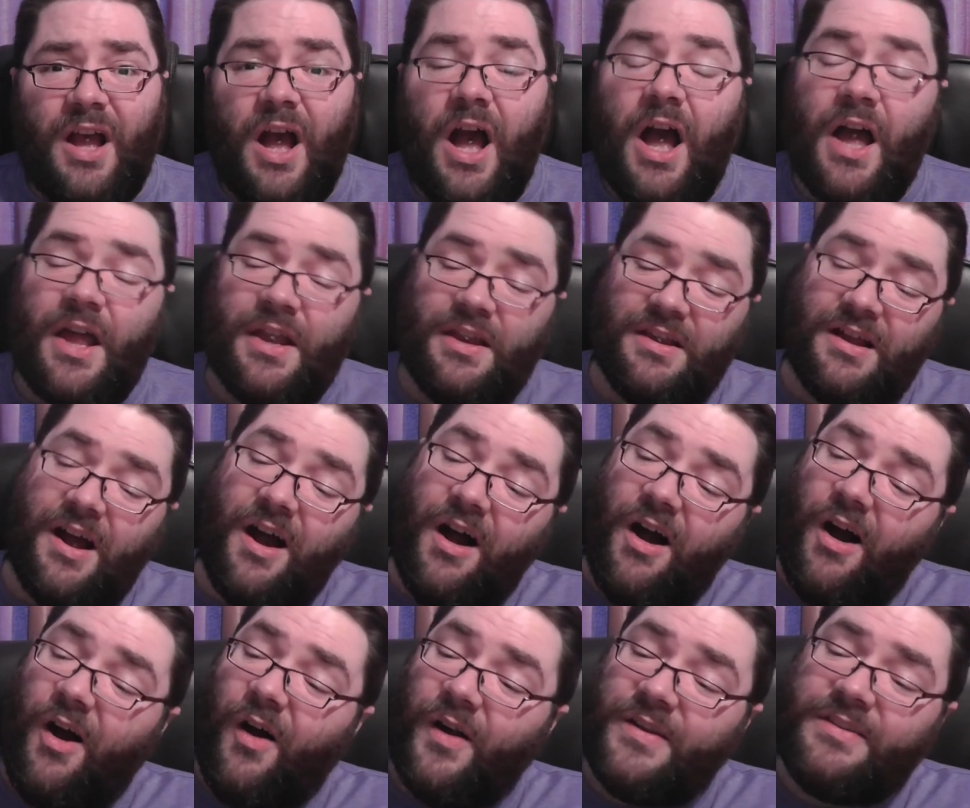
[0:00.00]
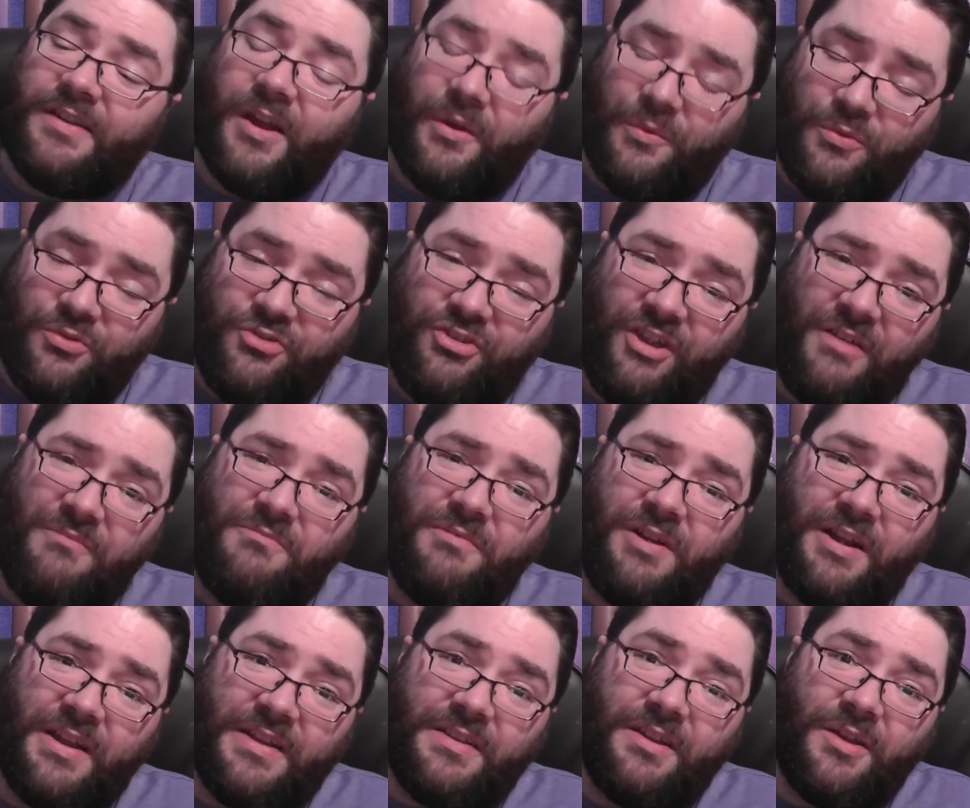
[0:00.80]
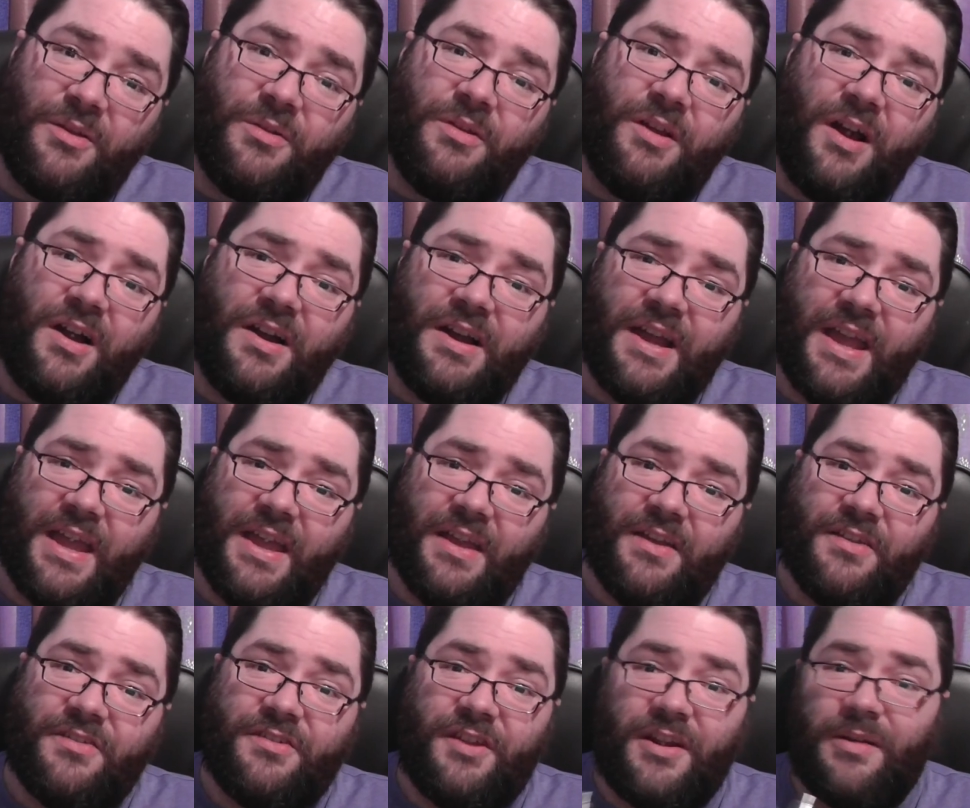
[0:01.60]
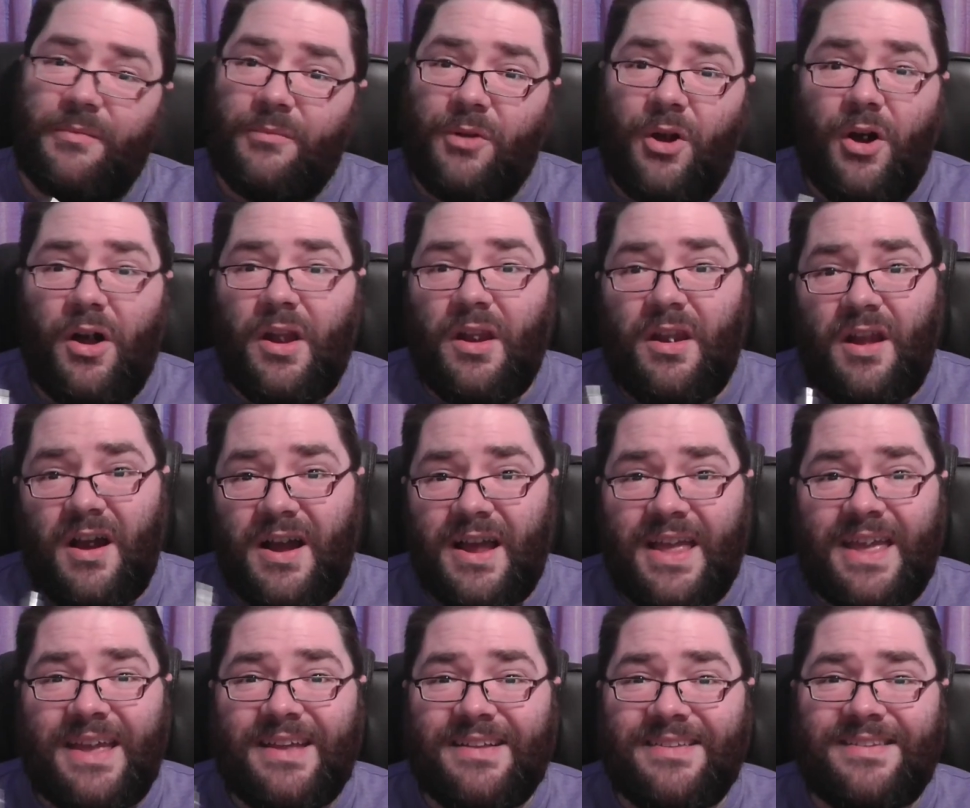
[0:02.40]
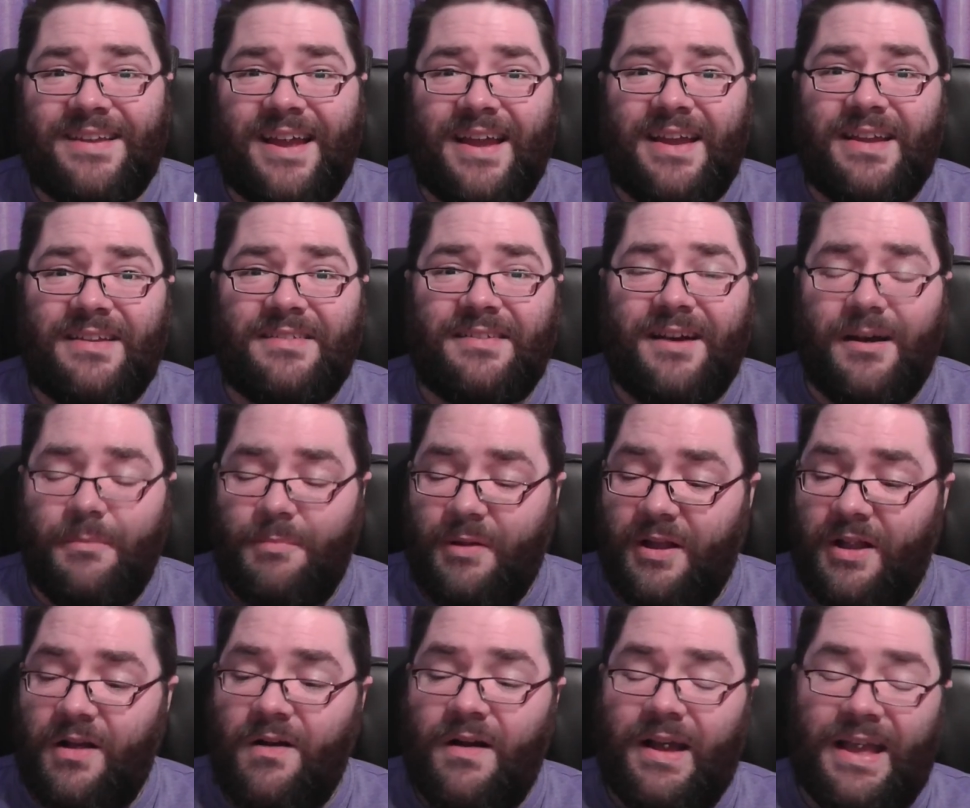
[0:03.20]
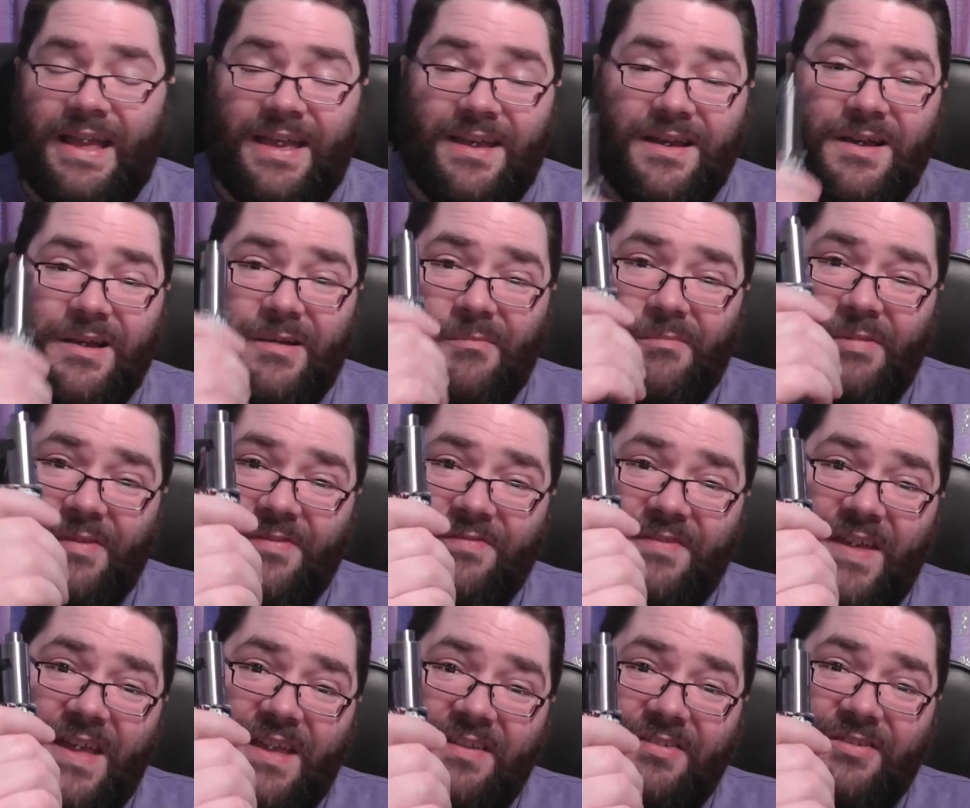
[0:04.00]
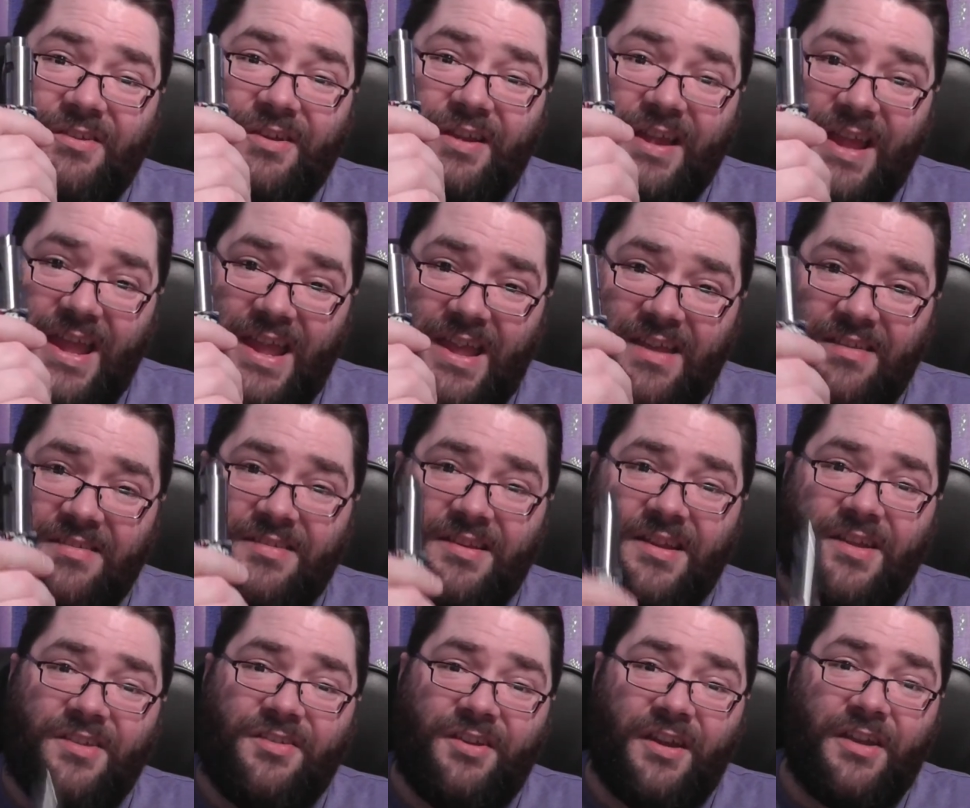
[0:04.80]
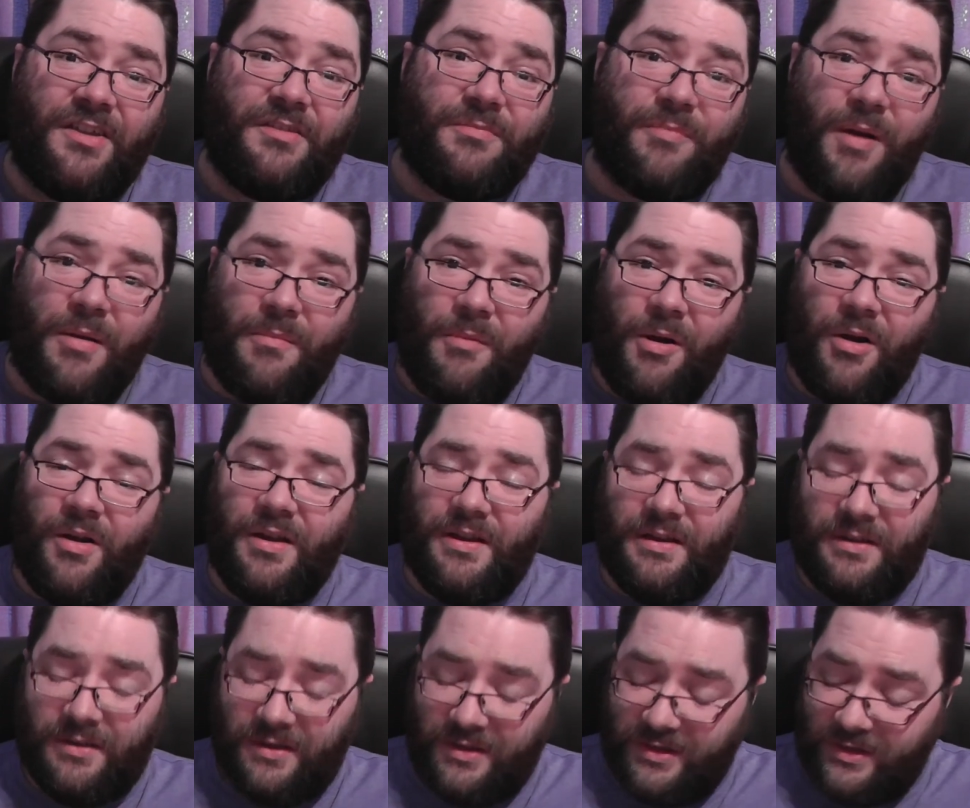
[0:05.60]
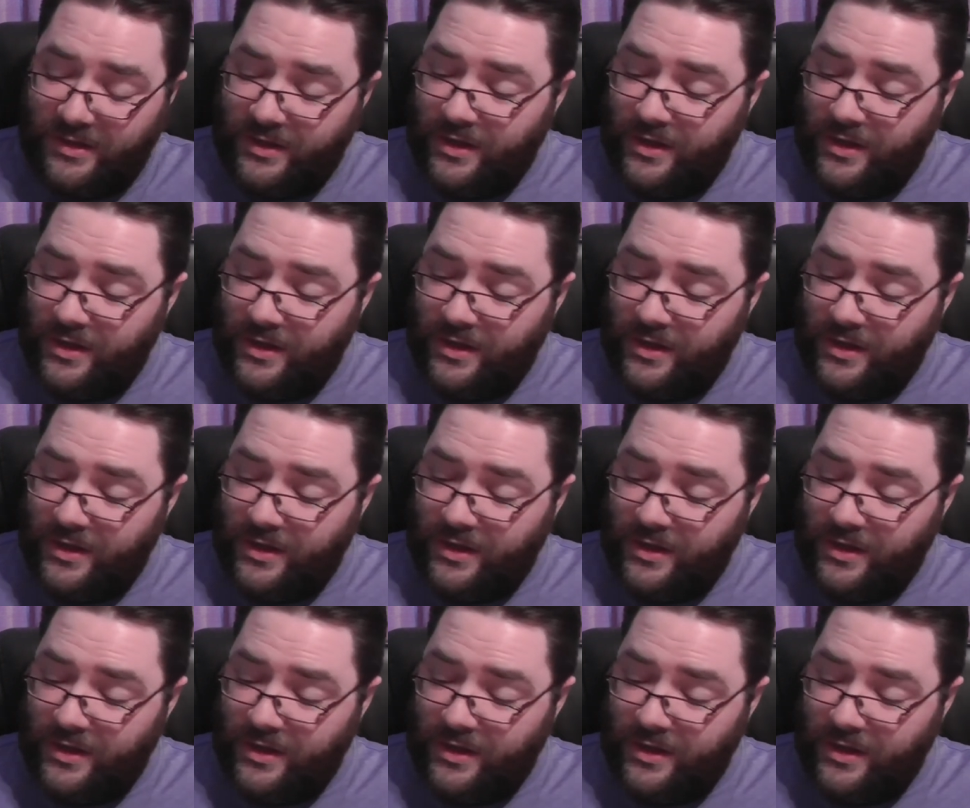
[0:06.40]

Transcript: And I don't generally do lung hits, and I'm not a lung hit tank type of guy, but this could easily change my mind.